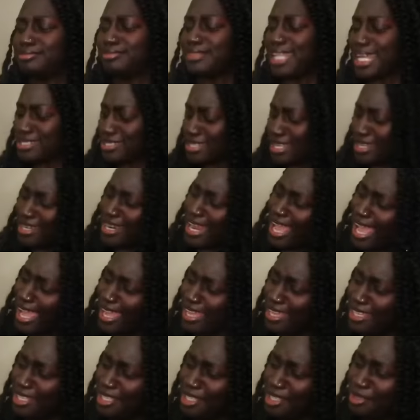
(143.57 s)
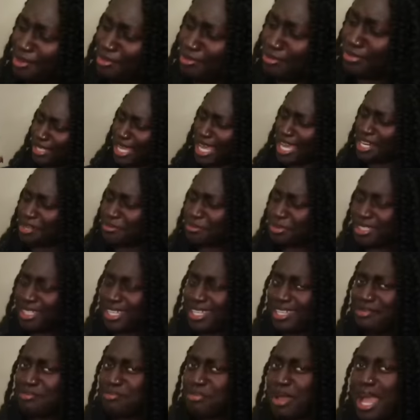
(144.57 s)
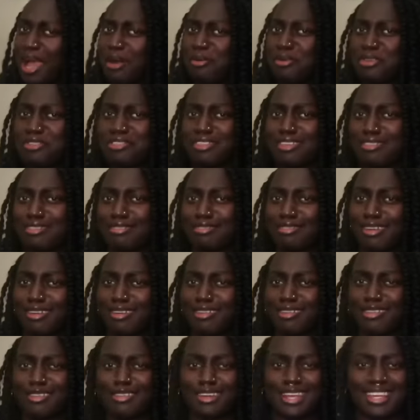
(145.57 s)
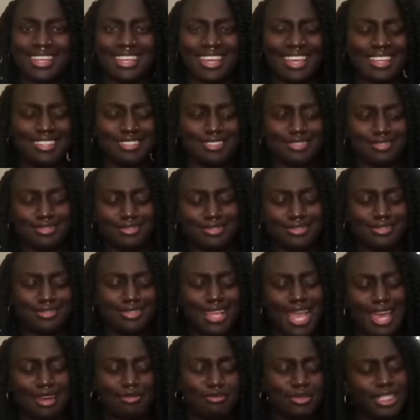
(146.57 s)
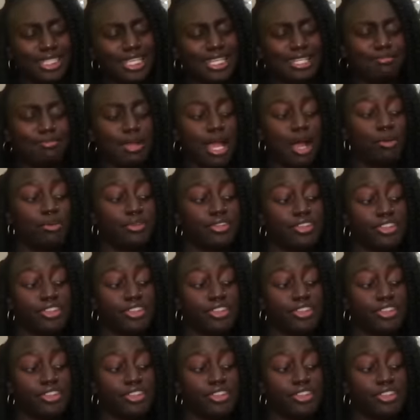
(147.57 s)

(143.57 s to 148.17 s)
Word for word: that's a name. Adam Clayton Powell III. Adam Clayton Powell